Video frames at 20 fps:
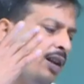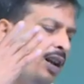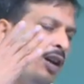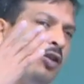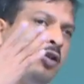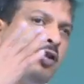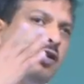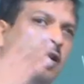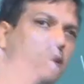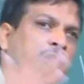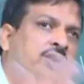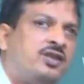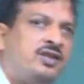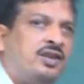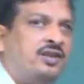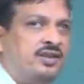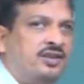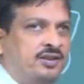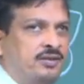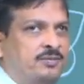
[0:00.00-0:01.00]
the
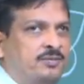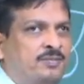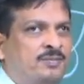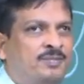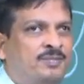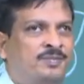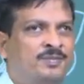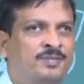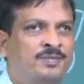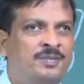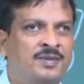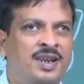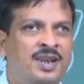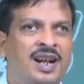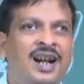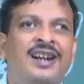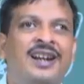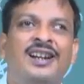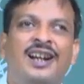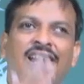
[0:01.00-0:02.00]
questions
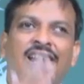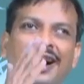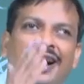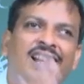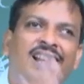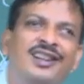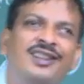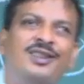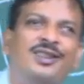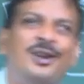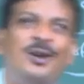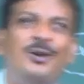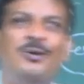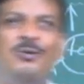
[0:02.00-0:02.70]
and answer